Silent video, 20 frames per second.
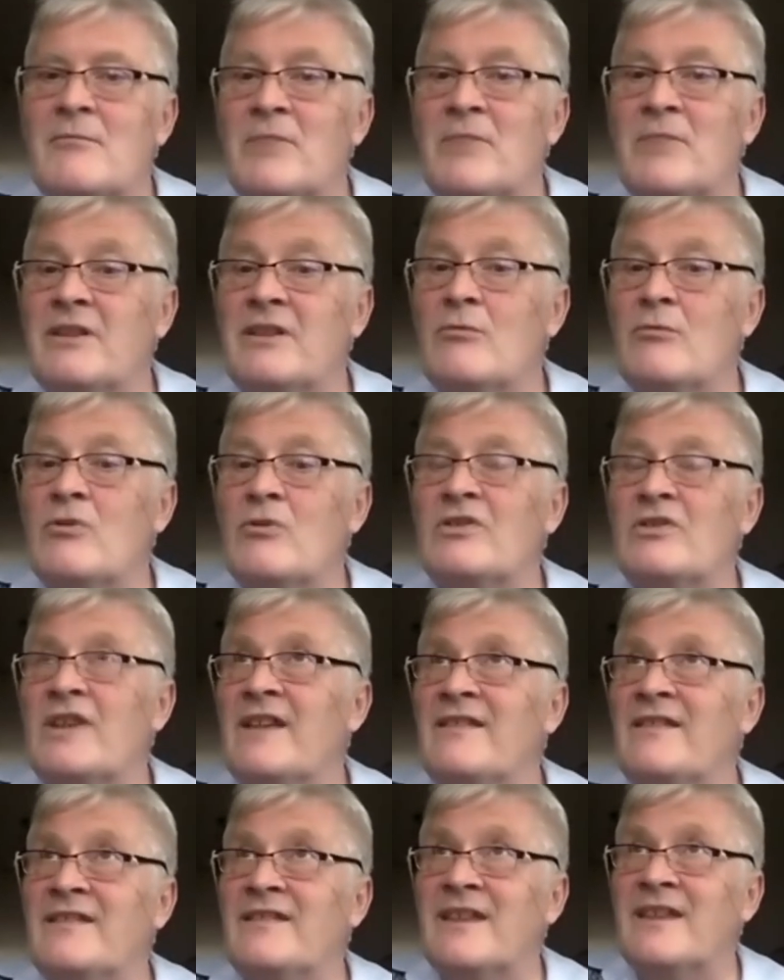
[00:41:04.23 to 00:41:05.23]
but there was
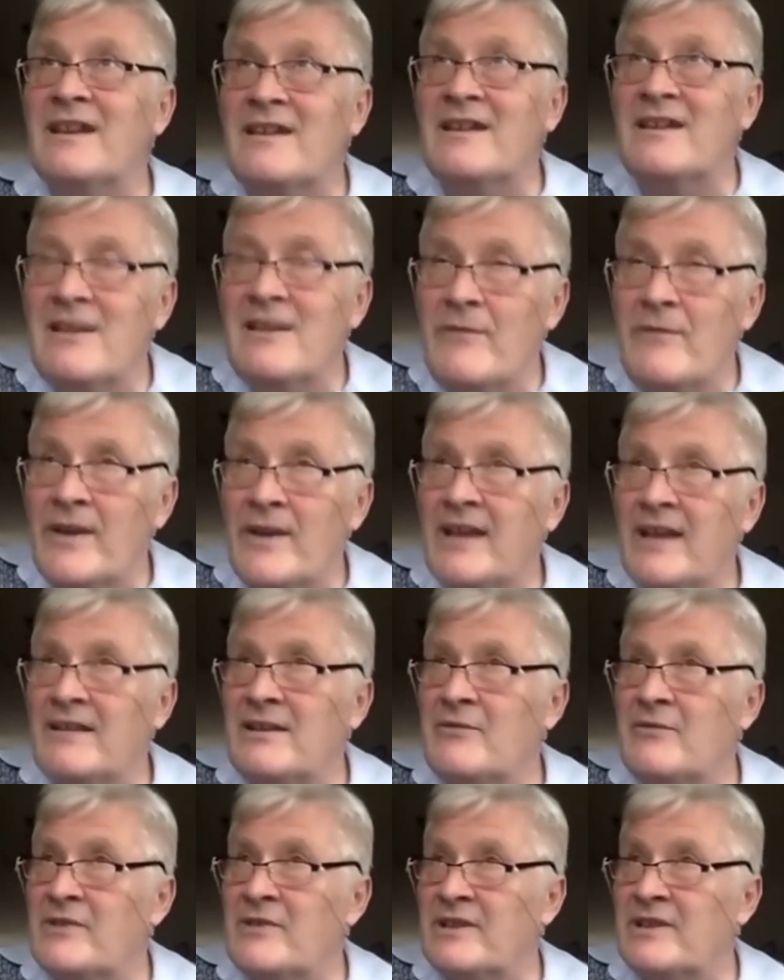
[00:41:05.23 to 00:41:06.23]
a significant
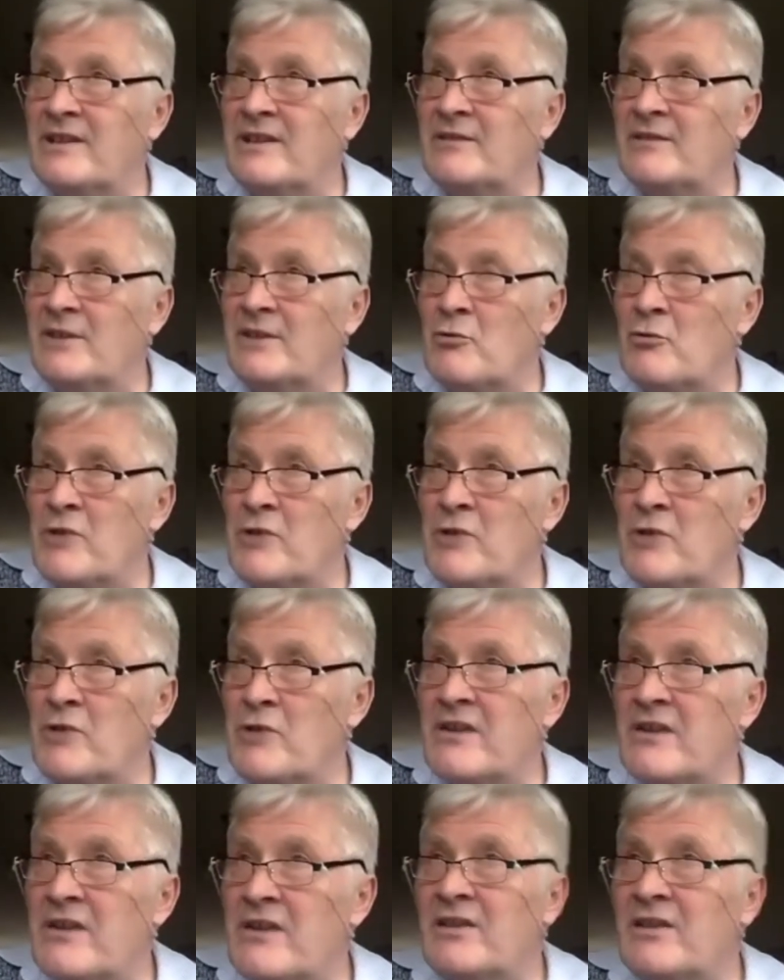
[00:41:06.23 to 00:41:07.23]
difference after four
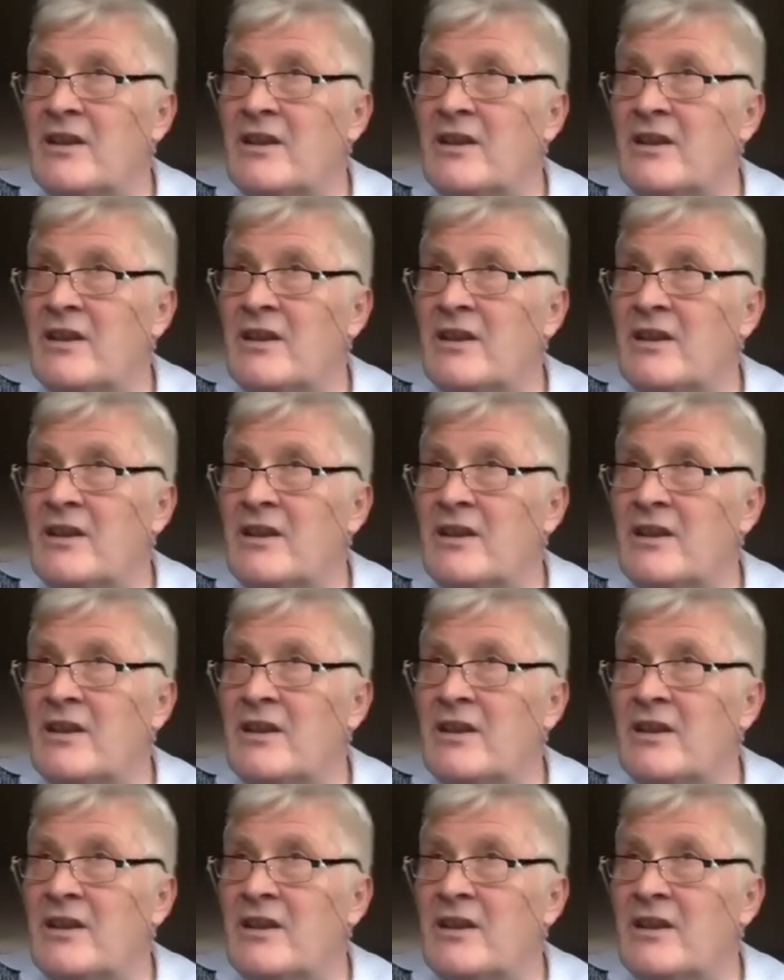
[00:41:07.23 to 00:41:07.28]
years.